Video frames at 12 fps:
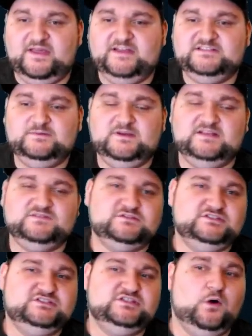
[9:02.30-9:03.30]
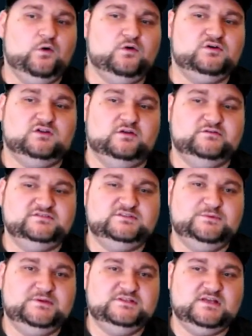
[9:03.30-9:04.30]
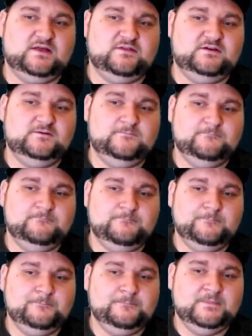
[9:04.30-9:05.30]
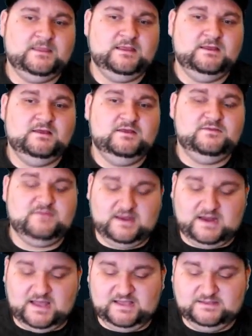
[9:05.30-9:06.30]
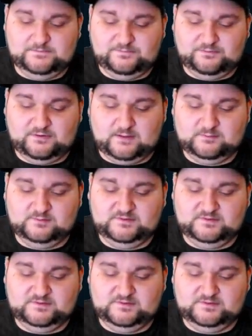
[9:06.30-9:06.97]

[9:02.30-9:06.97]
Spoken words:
because we're so close to each other that I can probably